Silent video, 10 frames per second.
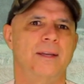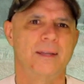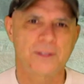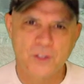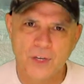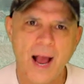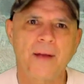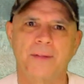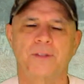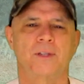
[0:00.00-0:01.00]
is
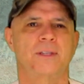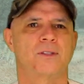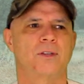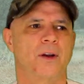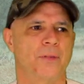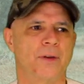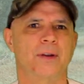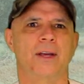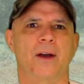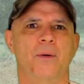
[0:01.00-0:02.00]
challenging. So there
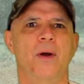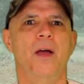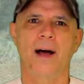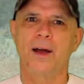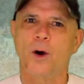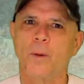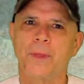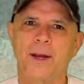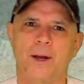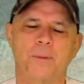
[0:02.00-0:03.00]
you go. I hope
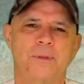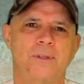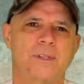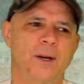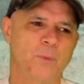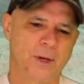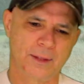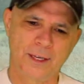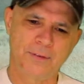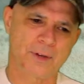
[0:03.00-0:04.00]
that helps in some way.
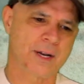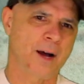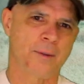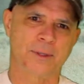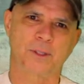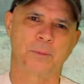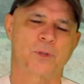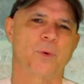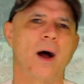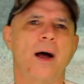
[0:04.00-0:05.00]
Leave your comments,
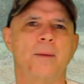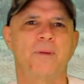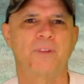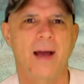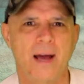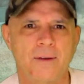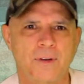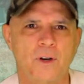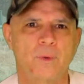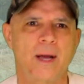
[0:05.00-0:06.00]
subscribe if you
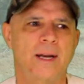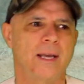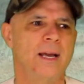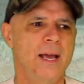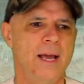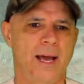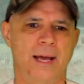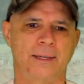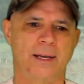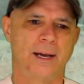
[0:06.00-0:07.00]
haven't already.
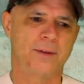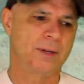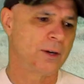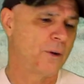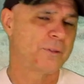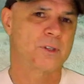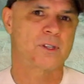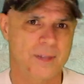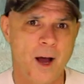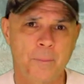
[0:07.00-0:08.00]
And, if there's
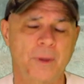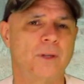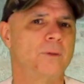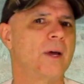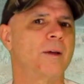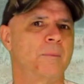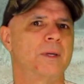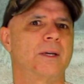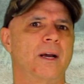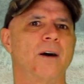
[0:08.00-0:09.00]
a topic you'd like me
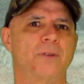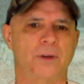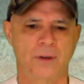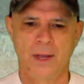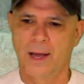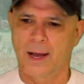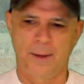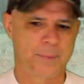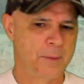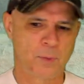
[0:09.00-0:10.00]
to cover,
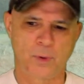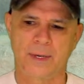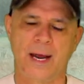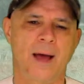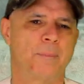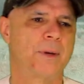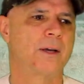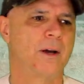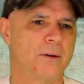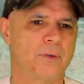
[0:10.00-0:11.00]
I'd be more than happy to
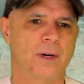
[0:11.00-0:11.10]
cover